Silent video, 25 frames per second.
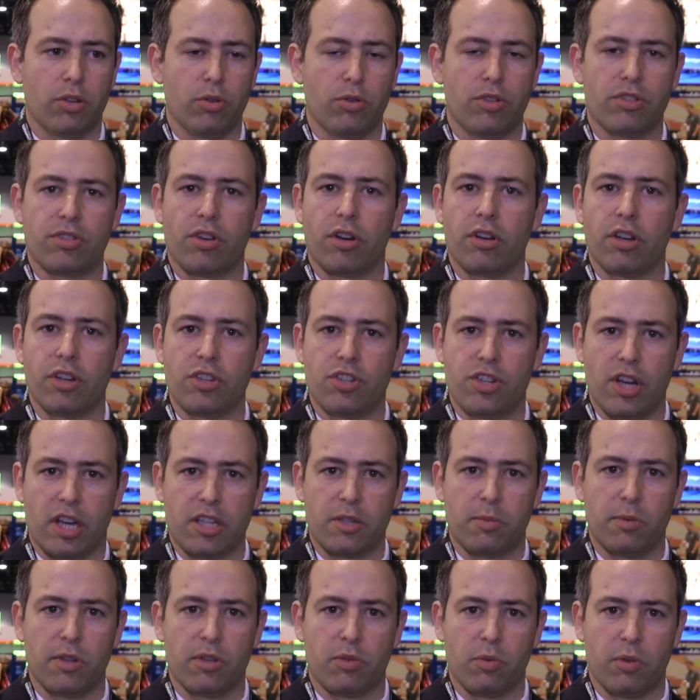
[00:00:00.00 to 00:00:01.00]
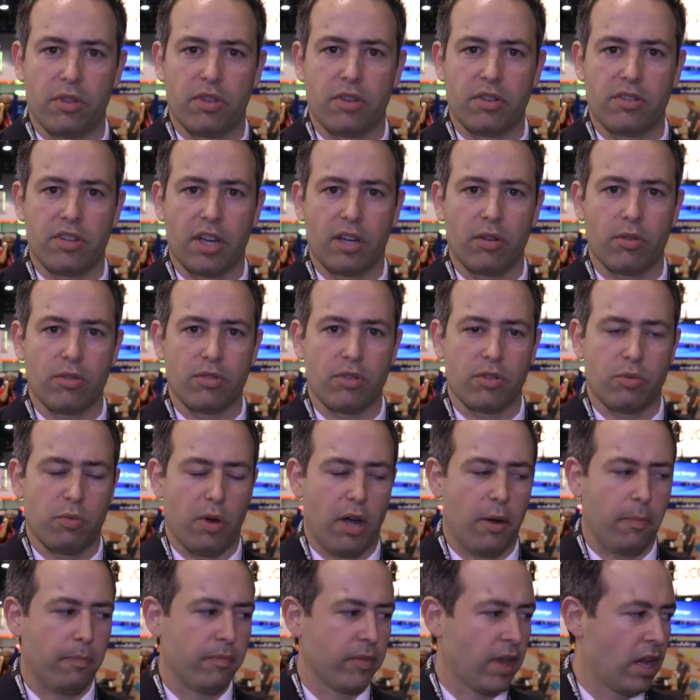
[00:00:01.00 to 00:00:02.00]
do certain adjustments with the signals as
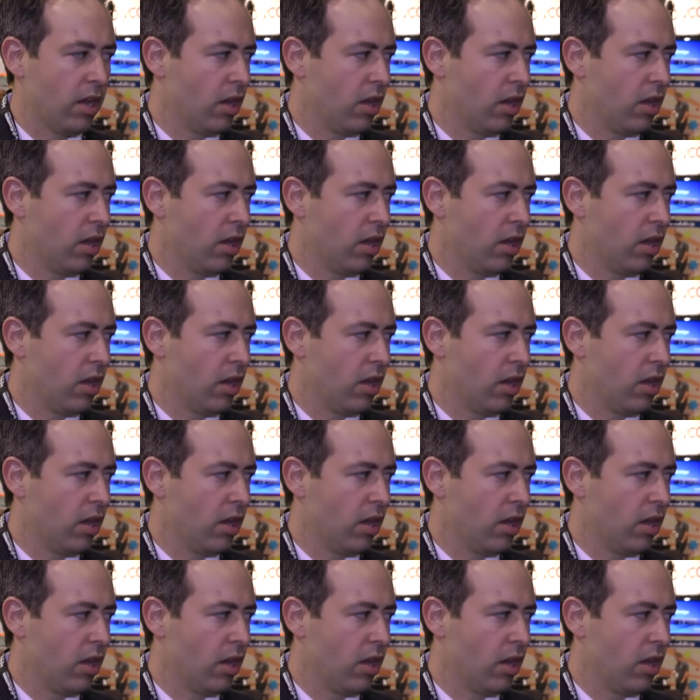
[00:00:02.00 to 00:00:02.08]
well.